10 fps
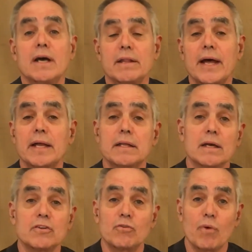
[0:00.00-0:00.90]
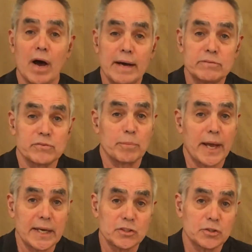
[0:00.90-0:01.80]
that derives from
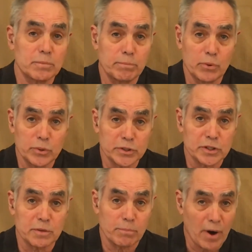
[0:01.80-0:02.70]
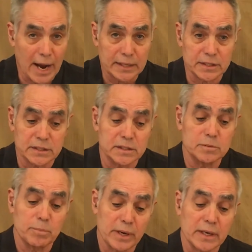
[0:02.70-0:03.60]
ancient Buddhist practices,
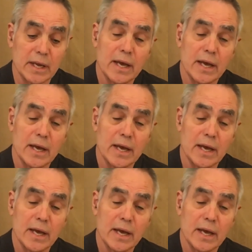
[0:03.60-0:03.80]
but